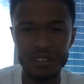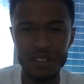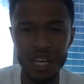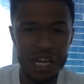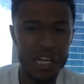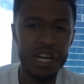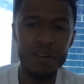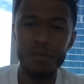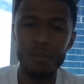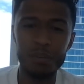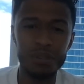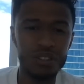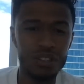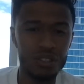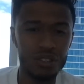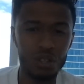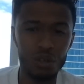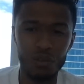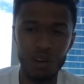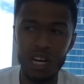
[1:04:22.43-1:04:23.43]
I've never been
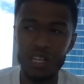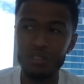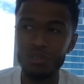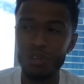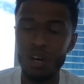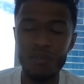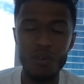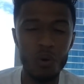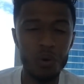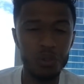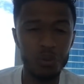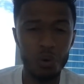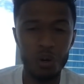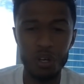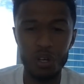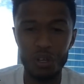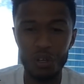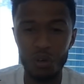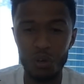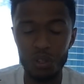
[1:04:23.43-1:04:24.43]
to Toronto. I've always
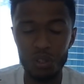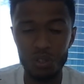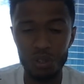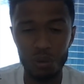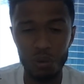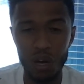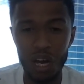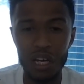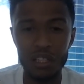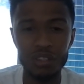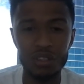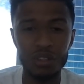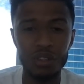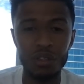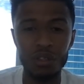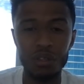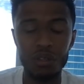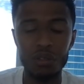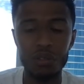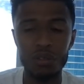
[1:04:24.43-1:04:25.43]
wanted to go to
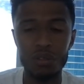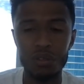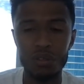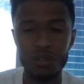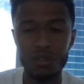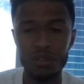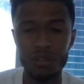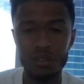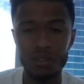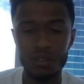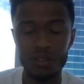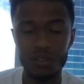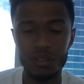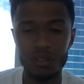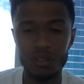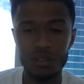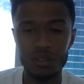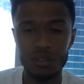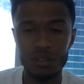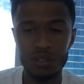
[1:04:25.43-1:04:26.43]
Toronto.
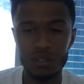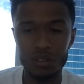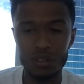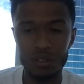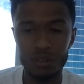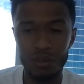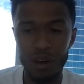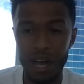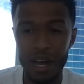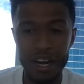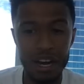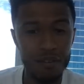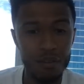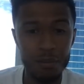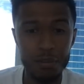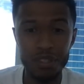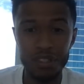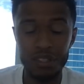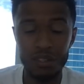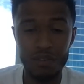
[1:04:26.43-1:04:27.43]
I've never
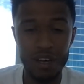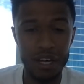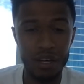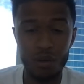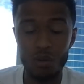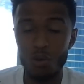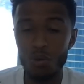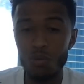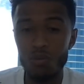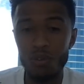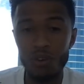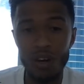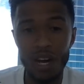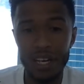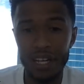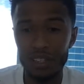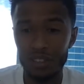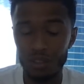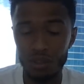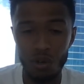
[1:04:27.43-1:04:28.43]
been to Vancouver. I
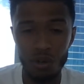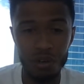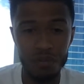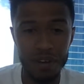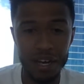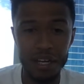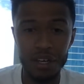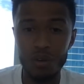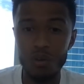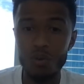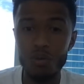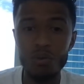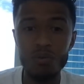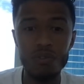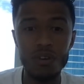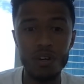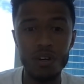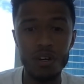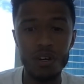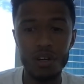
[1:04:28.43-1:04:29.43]
get to go to
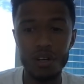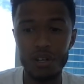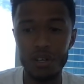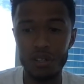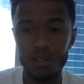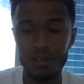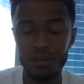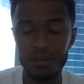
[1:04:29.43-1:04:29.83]
Vancouver.